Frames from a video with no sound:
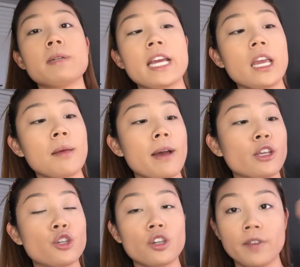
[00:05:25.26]
be taking my
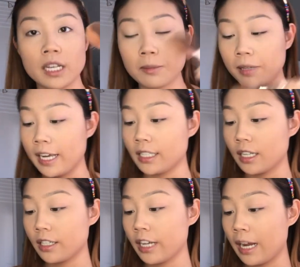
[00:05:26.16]
Juvia's Place
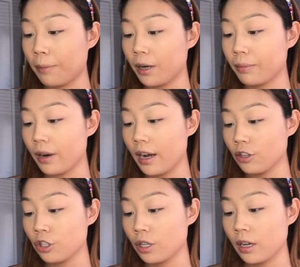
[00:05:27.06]
tapered
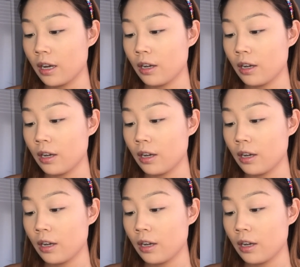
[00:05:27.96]
brush.